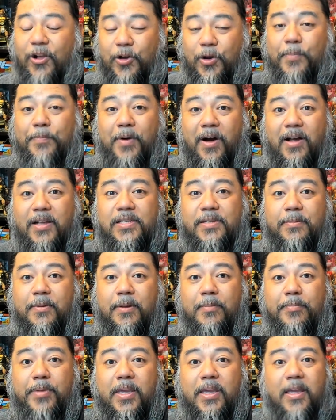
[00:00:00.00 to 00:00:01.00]
could
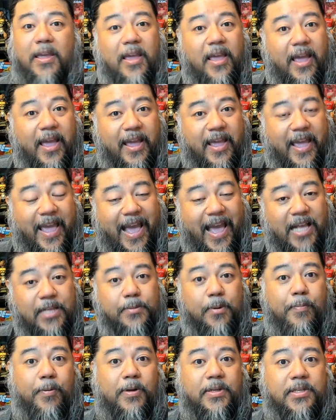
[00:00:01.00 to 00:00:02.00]
possibly be a
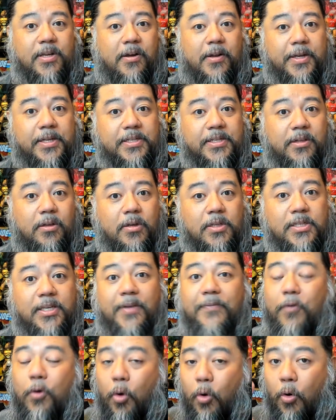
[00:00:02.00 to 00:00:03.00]
Hasbro PulseCon
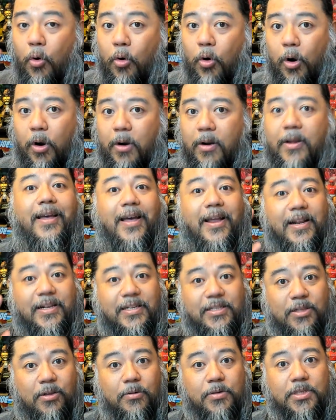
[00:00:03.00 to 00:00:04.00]
exclusive or an
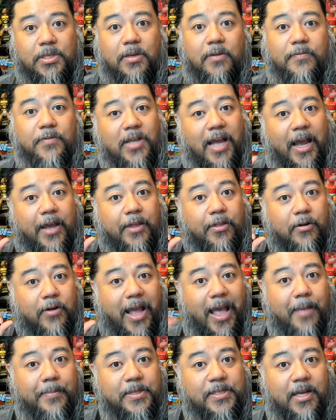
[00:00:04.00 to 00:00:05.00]
exclusive to
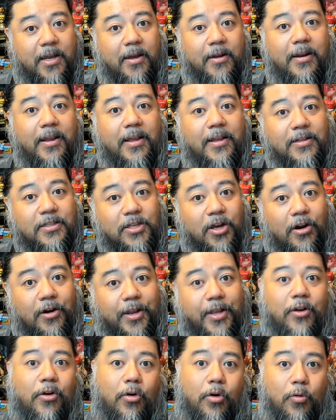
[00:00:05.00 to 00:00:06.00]
either Amazon,
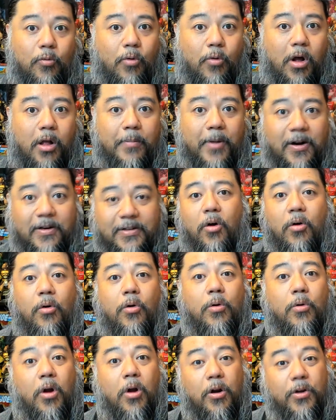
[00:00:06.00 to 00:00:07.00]
Target, or Walmart?
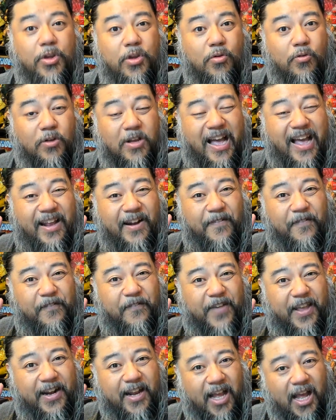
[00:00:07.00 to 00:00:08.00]
Or are you kind of
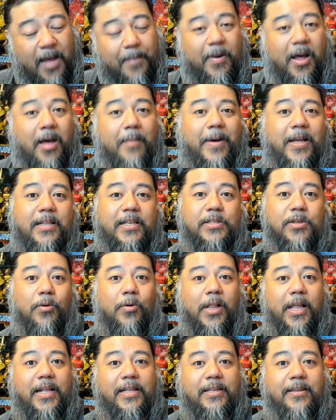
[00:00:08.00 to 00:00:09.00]
fed up about this
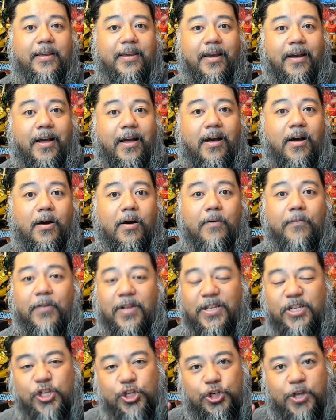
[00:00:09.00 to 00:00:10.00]
whole idea of
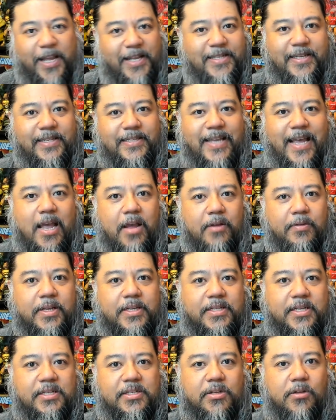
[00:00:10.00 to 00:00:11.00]
chasing down
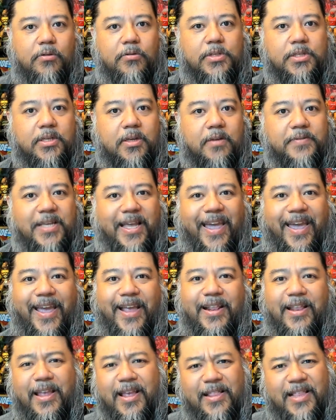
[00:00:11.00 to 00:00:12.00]
these exclusives
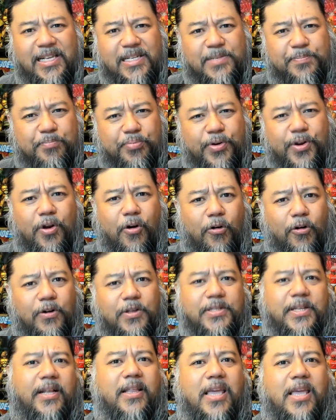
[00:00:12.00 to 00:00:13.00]
and these pre
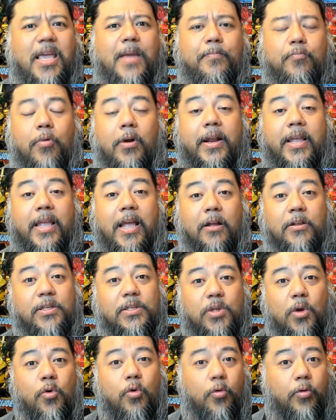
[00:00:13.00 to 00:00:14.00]
orders that keep running out
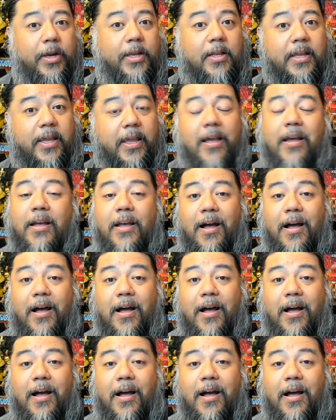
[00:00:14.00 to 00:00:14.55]
so quickly